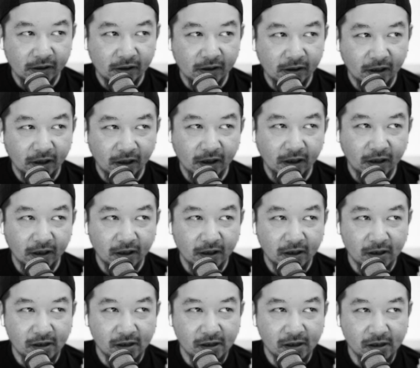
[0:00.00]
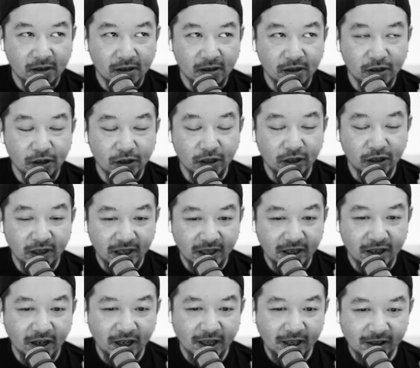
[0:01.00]
early
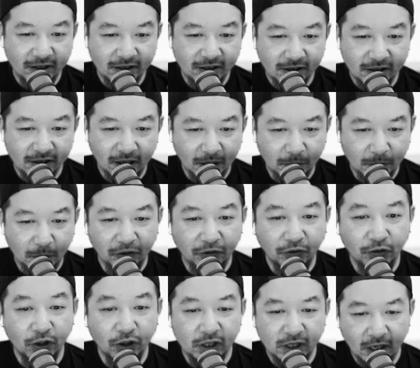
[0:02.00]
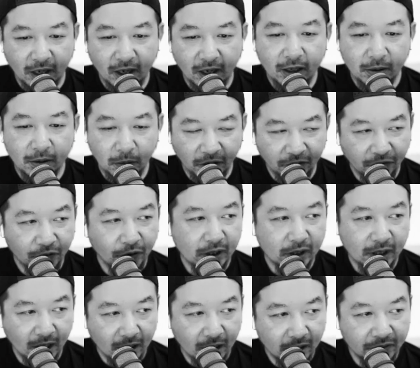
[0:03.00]
90s. Like, my first
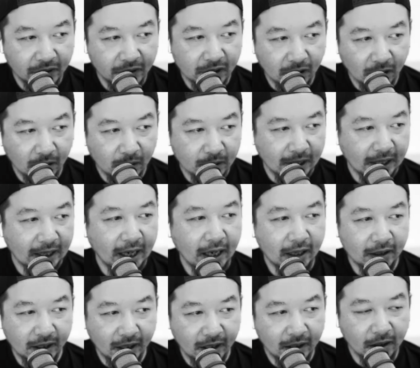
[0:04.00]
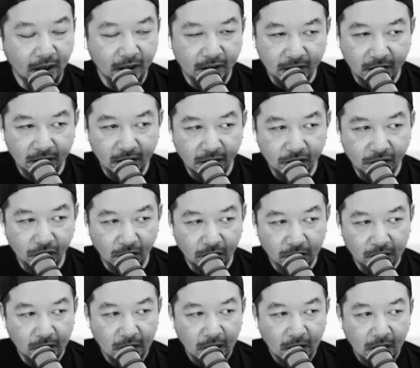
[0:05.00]
car ever. So I was, like, 18, 19 years
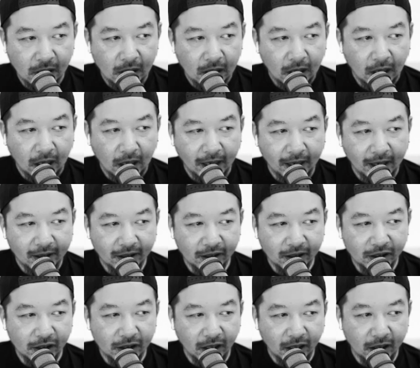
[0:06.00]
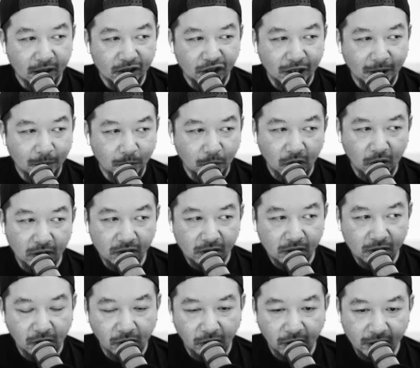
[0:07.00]
old. I had a shitbox
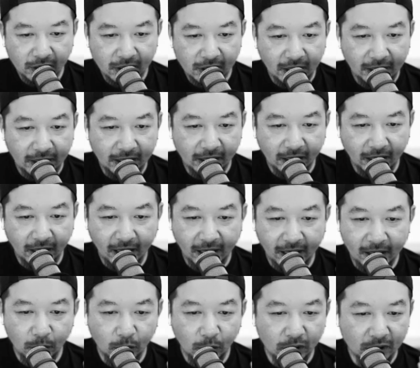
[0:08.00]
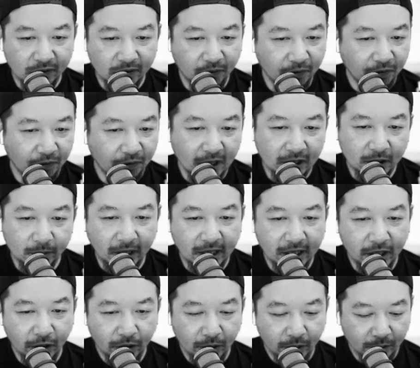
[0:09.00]
Toyota Celica, and it was fucked, man.
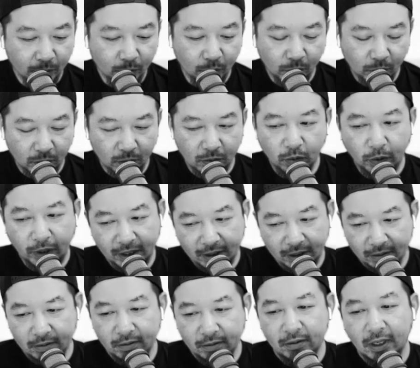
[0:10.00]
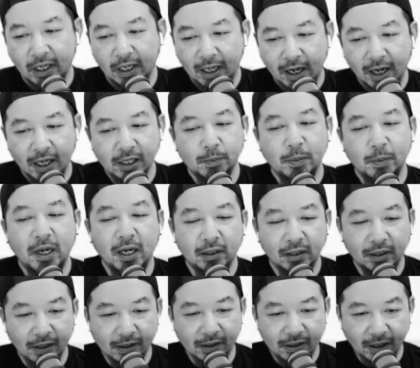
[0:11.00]
You know when a car's parked
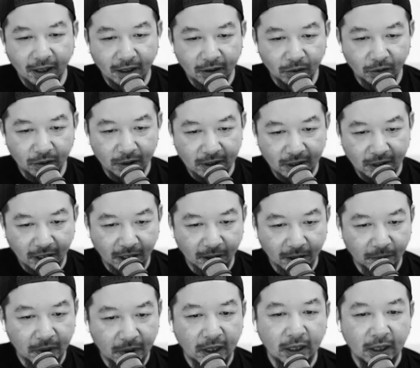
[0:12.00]
in the sun all the time?